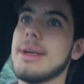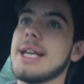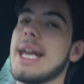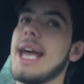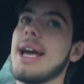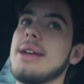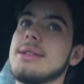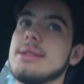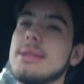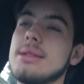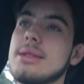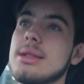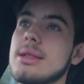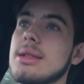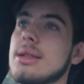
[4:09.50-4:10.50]

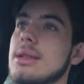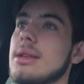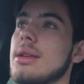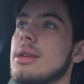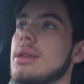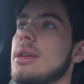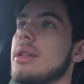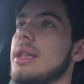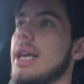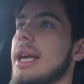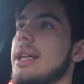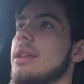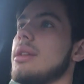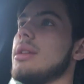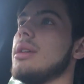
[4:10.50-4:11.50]
accountant,
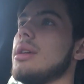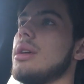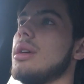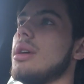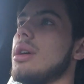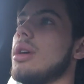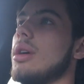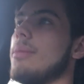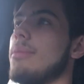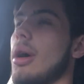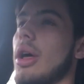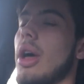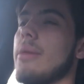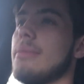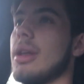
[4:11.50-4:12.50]
then
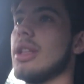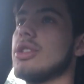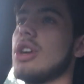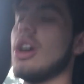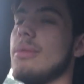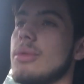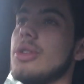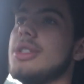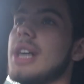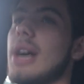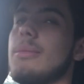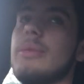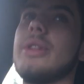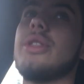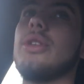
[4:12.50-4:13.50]
by the time you're
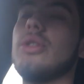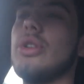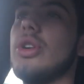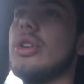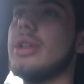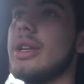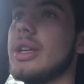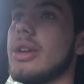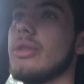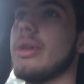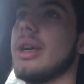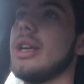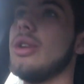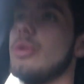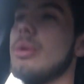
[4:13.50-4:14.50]
done with your uni
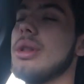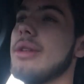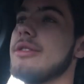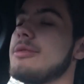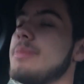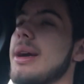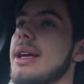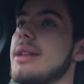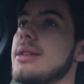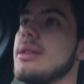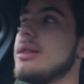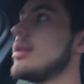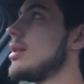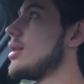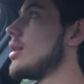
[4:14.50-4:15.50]
degree, you will have spent
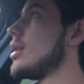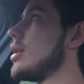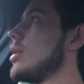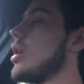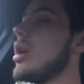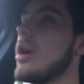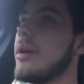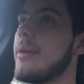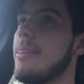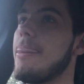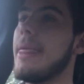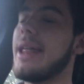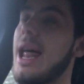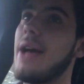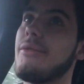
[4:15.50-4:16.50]

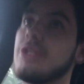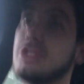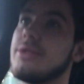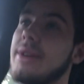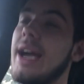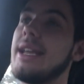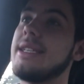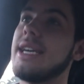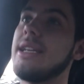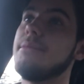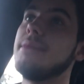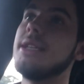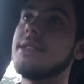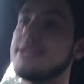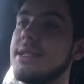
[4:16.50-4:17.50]
an average of 18 minutes a